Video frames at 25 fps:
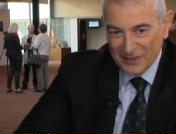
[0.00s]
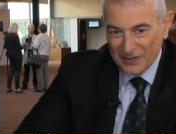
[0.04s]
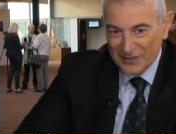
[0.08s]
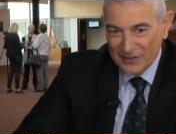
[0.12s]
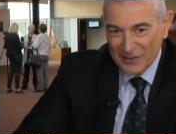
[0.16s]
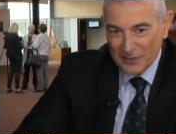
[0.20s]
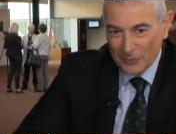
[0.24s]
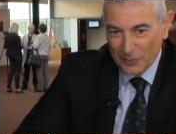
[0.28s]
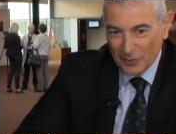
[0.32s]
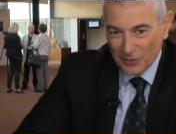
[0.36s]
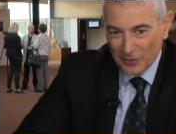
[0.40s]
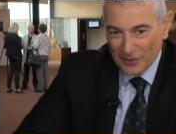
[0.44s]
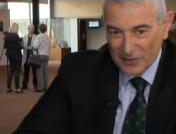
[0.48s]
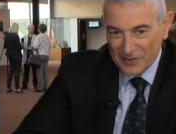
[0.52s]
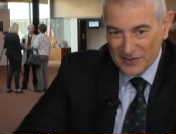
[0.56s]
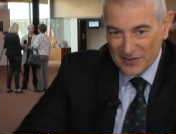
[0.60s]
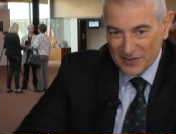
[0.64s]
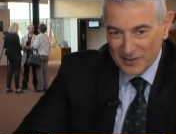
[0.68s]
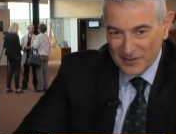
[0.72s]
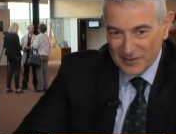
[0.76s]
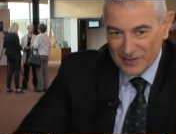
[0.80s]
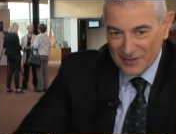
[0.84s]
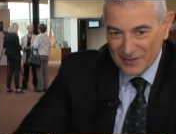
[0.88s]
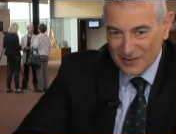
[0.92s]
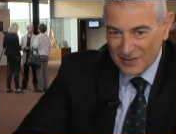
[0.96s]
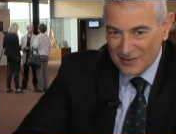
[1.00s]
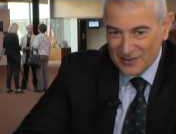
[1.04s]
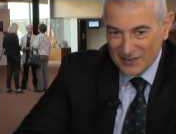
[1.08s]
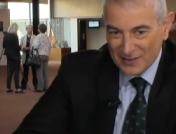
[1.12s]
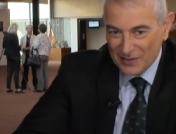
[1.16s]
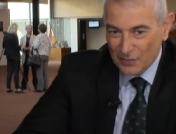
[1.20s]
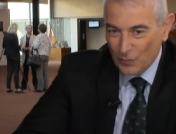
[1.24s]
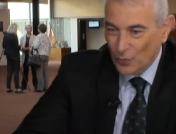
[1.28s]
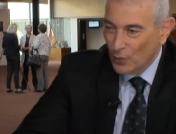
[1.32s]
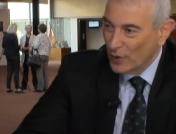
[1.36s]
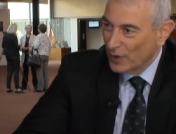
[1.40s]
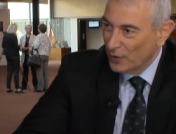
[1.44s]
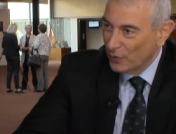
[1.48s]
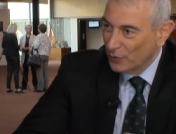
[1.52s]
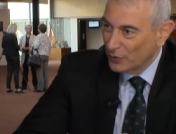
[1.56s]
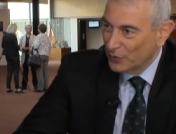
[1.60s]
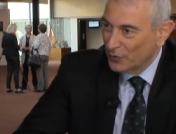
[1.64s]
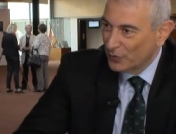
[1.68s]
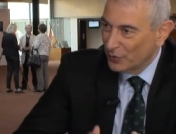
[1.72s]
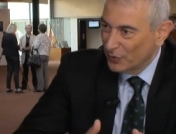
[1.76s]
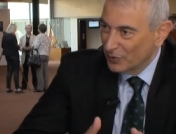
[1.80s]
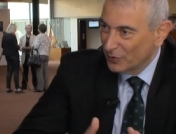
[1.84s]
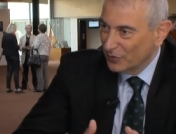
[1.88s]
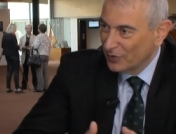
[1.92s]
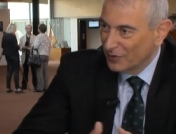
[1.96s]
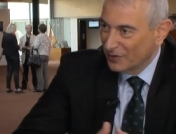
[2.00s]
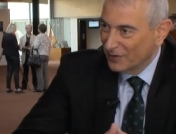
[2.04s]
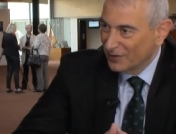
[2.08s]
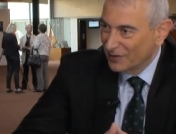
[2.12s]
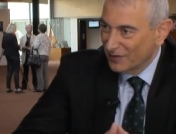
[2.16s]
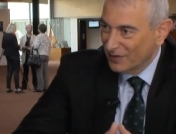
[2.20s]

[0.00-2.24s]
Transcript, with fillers: the democracies, it's the way of the uh,